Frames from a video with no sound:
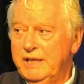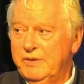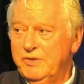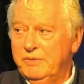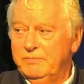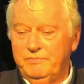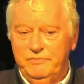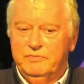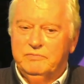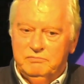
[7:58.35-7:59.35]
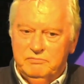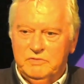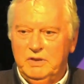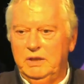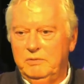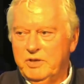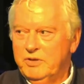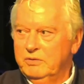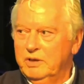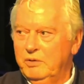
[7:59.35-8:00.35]
engine. Uh, we
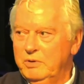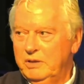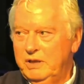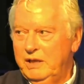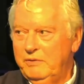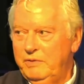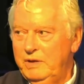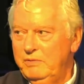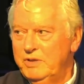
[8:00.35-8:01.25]
shouldn't go with the DFV.